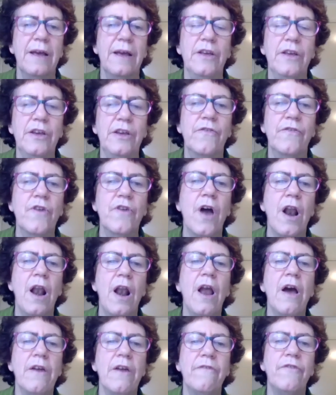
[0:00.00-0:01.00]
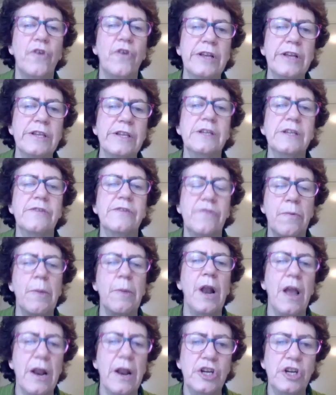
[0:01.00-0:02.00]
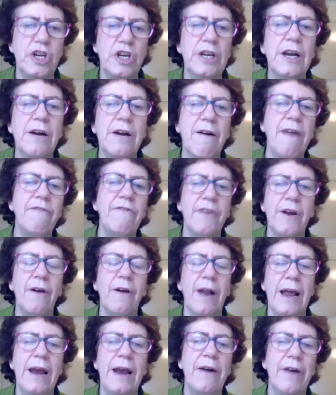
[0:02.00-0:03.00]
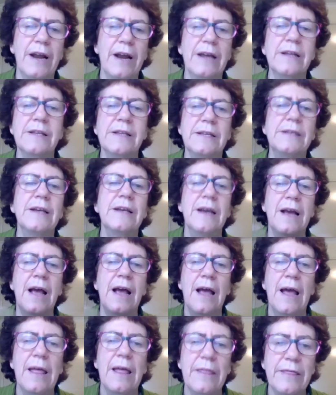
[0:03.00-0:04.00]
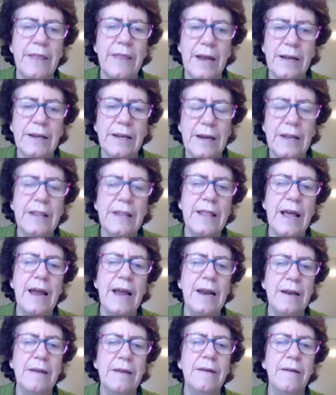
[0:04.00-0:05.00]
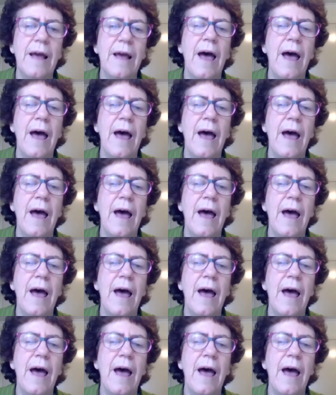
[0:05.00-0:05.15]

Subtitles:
you've got a lot of voices from a lot of geographical areas that can then